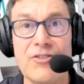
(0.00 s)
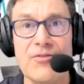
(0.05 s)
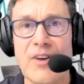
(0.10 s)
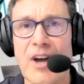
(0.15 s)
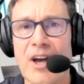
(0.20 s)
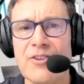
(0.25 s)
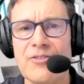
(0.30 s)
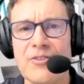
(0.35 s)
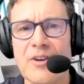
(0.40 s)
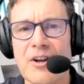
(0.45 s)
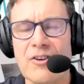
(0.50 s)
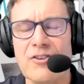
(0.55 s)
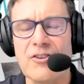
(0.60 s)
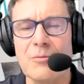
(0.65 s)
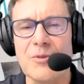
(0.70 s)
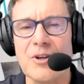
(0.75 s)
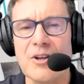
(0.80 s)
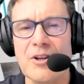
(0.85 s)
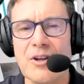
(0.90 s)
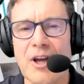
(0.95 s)
fascinating to
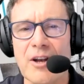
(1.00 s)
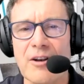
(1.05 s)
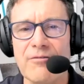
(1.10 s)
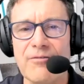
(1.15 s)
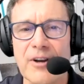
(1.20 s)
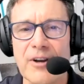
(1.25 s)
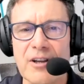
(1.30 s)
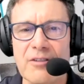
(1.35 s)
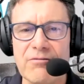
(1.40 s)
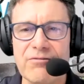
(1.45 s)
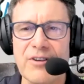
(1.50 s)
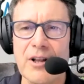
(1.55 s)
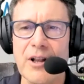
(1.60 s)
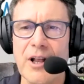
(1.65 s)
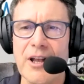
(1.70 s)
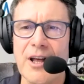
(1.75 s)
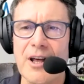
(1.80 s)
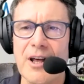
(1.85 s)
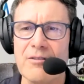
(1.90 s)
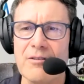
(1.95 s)
me. And if I can feel
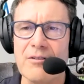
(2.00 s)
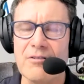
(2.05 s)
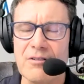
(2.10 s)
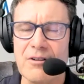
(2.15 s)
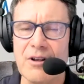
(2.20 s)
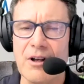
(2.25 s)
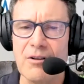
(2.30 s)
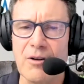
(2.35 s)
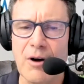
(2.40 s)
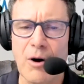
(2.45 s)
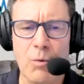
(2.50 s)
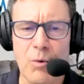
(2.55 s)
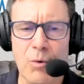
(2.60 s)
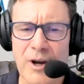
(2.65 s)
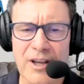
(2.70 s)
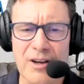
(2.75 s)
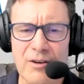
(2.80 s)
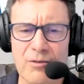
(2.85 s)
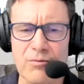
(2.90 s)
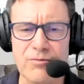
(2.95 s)
out how a
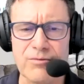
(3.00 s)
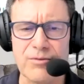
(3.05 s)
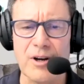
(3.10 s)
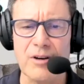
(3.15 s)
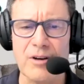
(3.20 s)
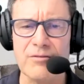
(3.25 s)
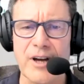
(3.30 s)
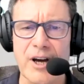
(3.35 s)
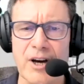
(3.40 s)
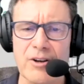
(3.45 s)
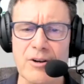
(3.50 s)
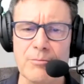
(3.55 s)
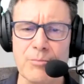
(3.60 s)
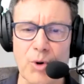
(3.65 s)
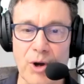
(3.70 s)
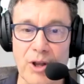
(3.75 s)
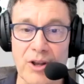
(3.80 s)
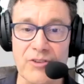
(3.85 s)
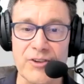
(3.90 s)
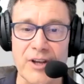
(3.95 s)
way of how to
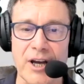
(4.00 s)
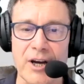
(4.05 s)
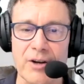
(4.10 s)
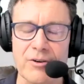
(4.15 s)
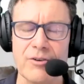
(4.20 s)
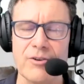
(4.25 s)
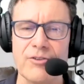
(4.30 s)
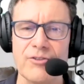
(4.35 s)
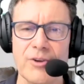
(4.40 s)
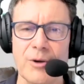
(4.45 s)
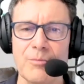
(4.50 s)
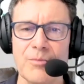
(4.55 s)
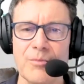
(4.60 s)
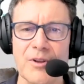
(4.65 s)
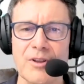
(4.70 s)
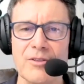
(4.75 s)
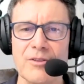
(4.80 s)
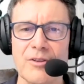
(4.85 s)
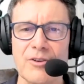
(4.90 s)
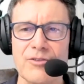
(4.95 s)
boil it down into
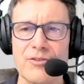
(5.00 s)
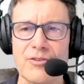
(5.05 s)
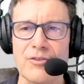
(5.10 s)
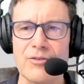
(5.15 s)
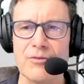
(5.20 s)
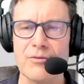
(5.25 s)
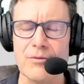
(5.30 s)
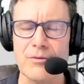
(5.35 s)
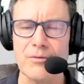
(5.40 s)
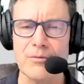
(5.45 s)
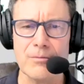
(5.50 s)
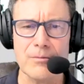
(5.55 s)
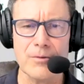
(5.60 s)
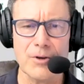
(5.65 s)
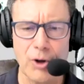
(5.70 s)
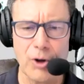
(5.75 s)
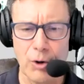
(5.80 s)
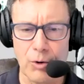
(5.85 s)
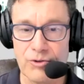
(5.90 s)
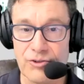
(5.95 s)
something that's
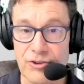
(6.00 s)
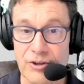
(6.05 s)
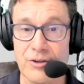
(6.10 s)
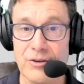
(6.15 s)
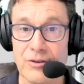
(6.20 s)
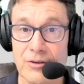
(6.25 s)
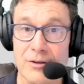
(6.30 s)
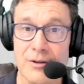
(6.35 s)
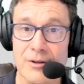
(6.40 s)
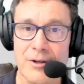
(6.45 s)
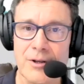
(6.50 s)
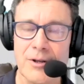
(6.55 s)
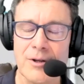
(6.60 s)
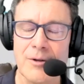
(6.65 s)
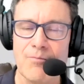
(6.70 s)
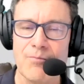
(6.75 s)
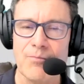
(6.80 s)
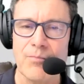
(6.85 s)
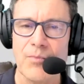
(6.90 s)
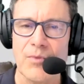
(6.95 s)
cogent,
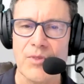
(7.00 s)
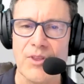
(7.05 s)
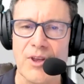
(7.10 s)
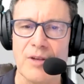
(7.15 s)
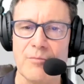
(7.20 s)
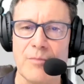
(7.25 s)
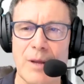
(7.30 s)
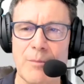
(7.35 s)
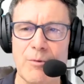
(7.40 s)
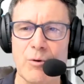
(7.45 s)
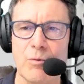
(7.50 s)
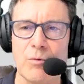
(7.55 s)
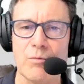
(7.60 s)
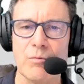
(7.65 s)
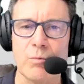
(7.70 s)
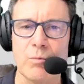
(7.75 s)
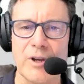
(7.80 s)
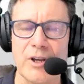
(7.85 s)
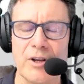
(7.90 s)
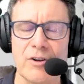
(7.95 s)
then maybe
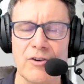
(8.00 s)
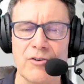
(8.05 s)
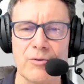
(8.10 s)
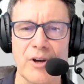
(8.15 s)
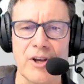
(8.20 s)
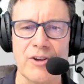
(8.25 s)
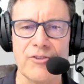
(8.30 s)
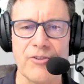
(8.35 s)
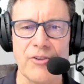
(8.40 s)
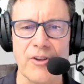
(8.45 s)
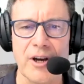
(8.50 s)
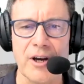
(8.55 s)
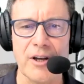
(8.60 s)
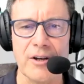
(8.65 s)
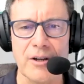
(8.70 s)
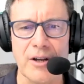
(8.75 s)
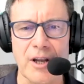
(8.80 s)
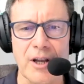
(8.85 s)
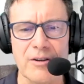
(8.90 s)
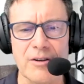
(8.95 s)
we can address that.
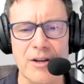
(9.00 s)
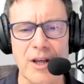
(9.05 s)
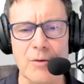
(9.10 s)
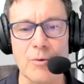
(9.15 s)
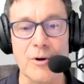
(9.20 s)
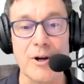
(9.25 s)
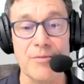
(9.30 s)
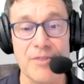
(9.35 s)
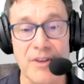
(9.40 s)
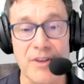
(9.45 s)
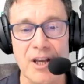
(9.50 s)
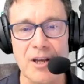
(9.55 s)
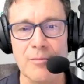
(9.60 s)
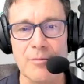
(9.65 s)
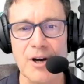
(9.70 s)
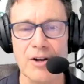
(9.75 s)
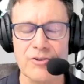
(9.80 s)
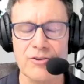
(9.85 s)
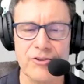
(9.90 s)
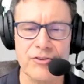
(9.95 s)
And what I'm thinking
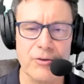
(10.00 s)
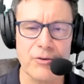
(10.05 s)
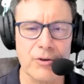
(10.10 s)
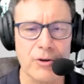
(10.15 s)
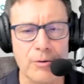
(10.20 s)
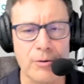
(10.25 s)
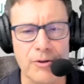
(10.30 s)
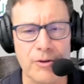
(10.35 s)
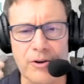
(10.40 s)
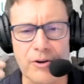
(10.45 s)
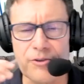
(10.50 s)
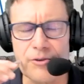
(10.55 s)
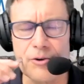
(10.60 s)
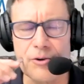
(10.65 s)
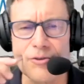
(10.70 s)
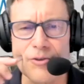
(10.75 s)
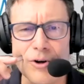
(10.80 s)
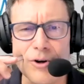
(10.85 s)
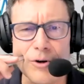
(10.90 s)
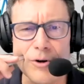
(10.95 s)
about, just so you know, and the
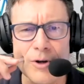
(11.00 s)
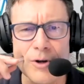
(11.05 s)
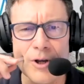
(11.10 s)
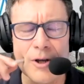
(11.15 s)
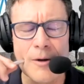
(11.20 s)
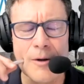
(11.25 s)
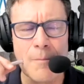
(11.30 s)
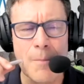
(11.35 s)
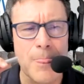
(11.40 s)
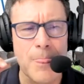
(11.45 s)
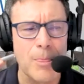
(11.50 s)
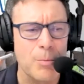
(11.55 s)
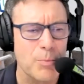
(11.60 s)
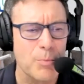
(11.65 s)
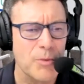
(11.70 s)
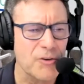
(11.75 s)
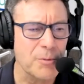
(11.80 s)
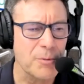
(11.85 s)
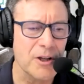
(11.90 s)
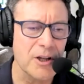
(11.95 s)
listeners know,
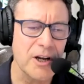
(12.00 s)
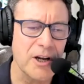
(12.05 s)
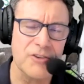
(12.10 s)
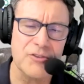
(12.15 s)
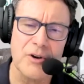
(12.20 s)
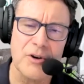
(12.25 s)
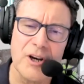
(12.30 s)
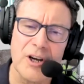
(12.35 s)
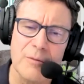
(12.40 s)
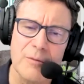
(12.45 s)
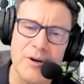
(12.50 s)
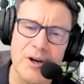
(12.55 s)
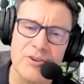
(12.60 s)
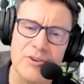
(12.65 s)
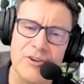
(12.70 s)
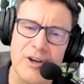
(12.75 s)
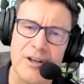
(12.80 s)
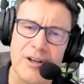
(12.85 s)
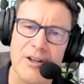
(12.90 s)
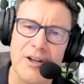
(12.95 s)
there's been a lot of talk about
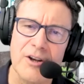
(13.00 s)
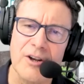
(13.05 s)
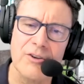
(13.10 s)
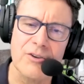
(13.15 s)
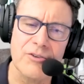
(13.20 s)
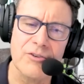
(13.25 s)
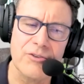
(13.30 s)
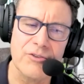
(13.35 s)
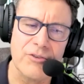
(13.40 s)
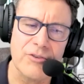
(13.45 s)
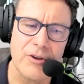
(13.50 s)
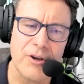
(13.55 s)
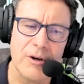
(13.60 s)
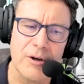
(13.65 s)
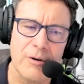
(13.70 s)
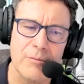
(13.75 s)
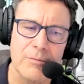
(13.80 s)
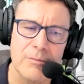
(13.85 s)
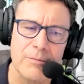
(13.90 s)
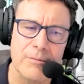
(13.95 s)
John Lennon's
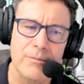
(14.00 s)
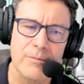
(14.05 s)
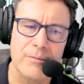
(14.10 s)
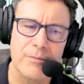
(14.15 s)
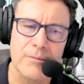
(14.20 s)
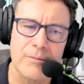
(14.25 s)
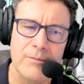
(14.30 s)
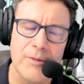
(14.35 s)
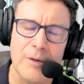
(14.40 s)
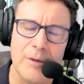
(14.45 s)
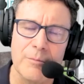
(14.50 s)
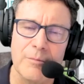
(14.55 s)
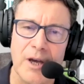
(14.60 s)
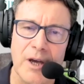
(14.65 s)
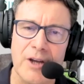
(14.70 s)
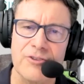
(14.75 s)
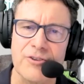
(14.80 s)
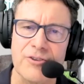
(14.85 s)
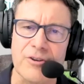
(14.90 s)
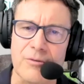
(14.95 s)

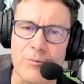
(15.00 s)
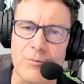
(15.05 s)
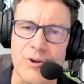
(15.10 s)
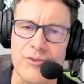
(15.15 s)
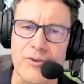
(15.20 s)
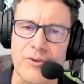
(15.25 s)
Imagine recently